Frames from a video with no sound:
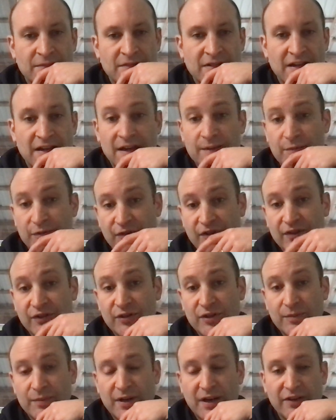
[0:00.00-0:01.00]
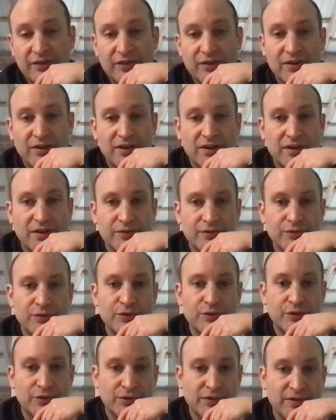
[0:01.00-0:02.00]
and particularly about the
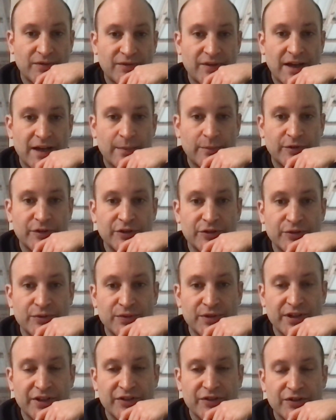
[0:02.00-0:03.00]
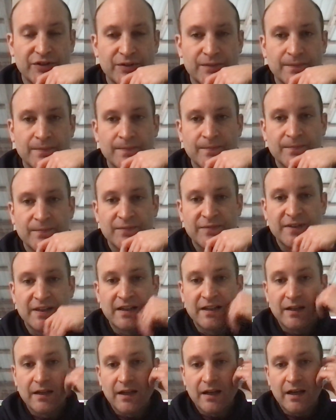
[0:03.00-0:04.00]
nuclear family unit.
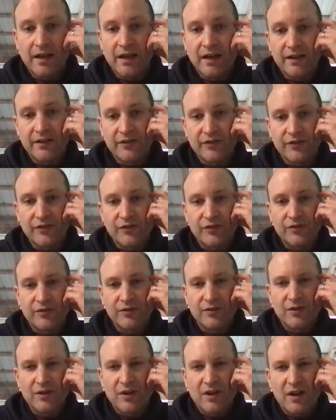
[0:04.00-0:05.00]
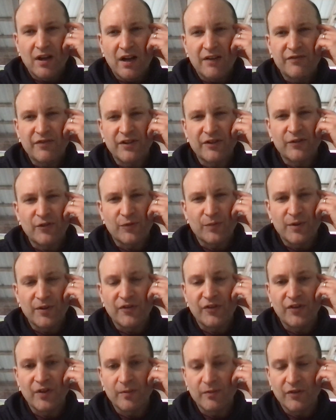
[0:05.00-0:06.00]
And I think there's been
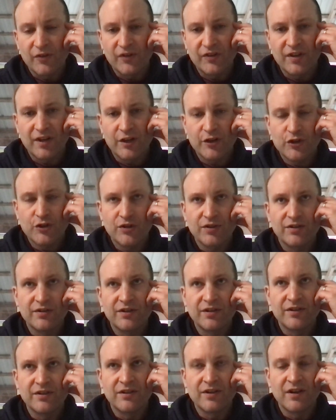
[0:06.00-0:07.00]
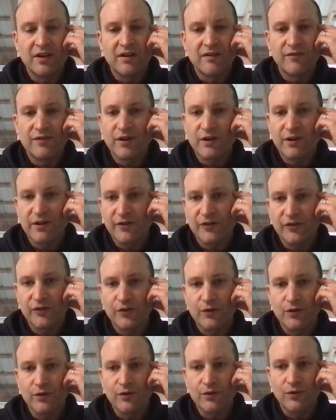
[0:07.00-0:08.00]
some discussion in various
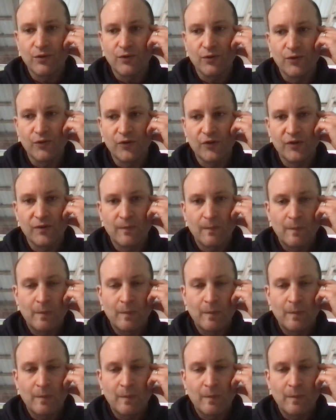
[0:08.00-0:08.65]
circles